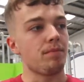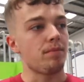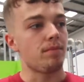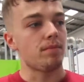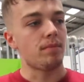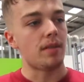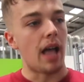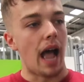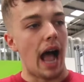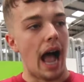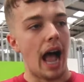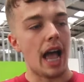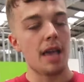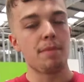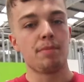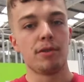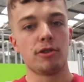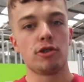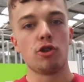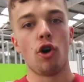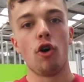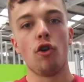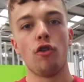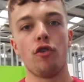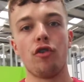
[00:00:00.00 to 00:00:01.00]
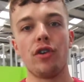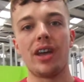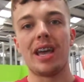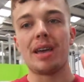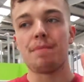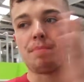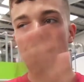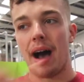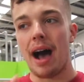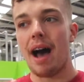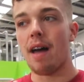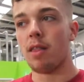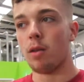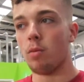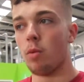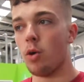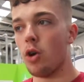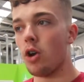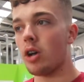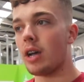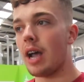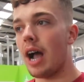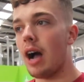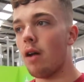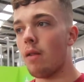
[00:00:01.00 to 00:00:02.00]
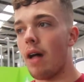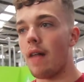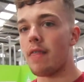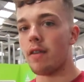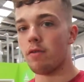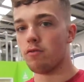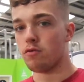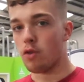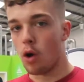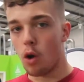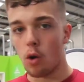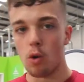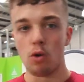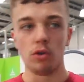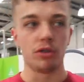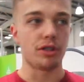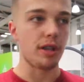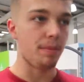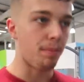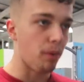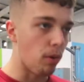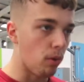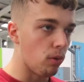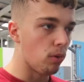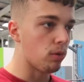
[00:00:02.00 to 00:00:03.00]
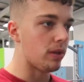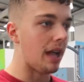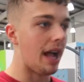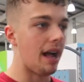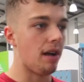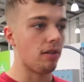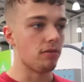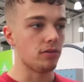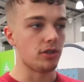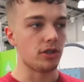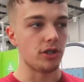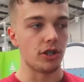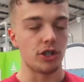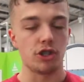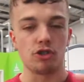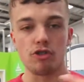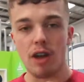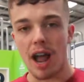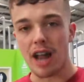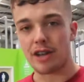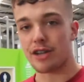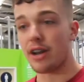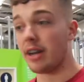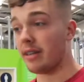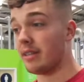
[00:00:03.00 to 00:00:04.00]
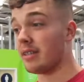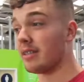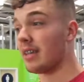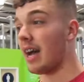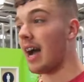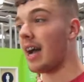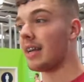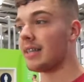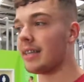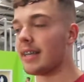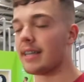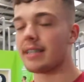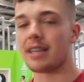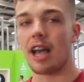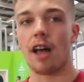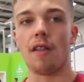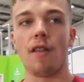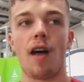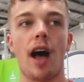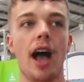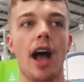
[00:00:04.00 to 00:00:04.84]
the hypertrophy part of the workout, the rows, the pull downs, the stretch exercises are